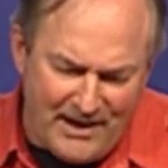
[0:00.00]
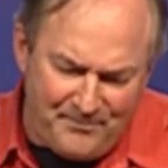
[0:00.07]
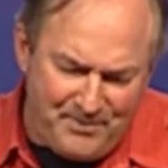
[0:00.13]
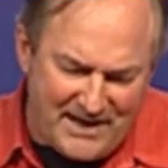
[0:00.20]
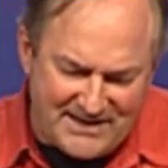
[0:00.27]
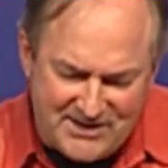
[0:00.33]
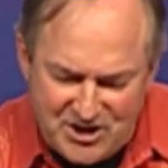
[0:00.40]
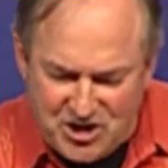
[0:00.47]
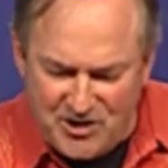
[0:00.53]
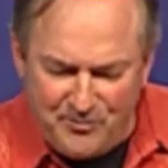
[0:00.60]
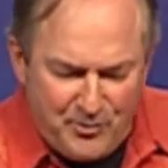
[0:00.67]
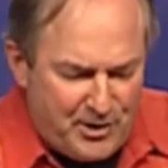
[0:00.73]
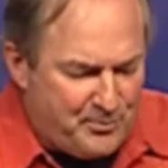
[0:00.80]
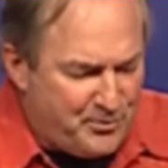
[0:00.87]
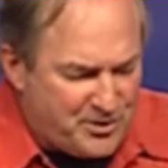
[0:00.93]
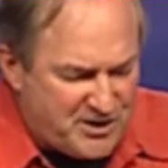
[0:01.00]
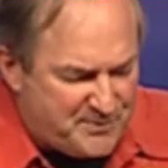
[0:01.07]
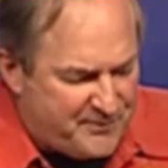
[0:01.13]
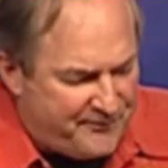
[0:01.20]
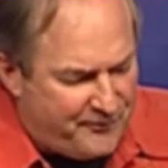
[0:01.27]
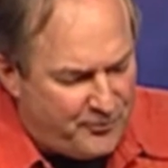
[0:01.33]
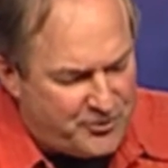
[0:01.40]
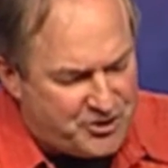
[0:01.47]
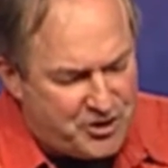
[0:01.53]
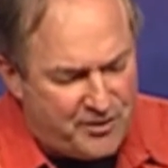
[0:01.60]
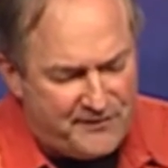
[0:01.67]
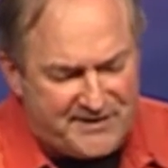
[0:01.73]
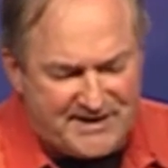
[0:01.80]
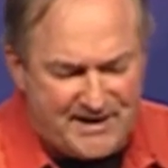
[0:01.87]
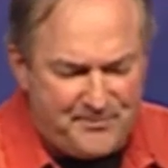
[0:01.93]
Pastor Jim, when just before
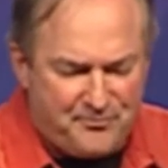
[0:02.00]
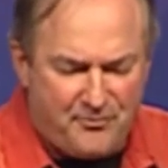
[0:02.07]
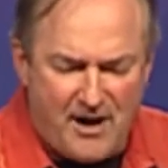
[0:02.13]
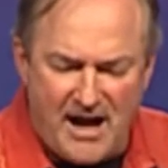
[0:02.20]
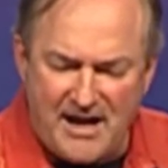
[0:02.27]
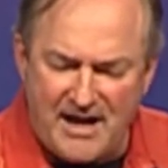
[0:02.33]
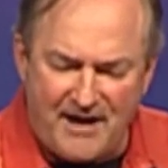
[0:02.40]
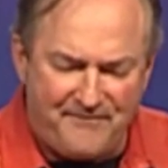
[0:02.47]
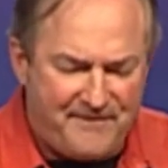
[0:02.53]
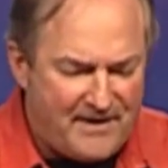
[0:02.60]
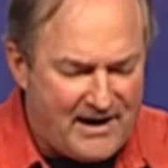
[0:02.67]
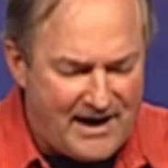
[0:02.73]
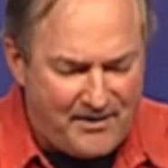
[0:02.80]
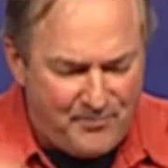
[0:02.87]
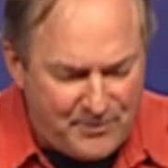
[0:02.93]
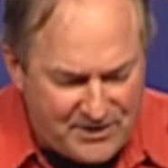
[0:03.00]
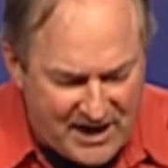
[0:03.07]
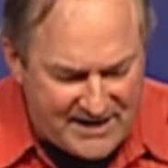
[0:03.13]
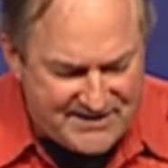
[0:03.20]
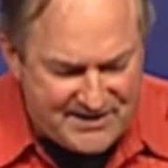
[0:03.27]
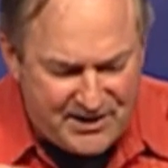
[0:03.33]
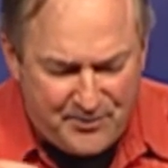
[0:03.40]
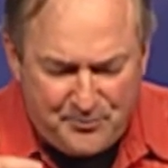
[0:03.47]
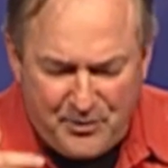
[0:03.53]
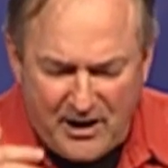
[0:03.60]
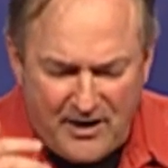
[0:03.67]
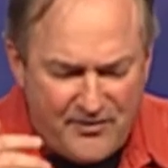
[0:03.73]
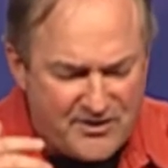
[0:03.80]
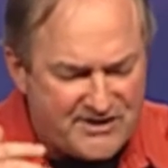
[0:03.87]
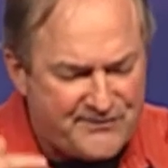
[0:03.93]
service, he prayed, and I felt like we, I just need to bring
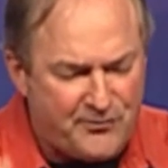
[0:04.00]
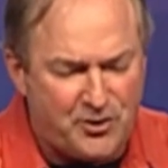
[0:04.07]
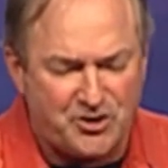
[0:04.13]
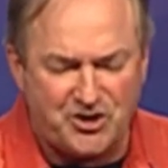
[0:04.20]
in this verse.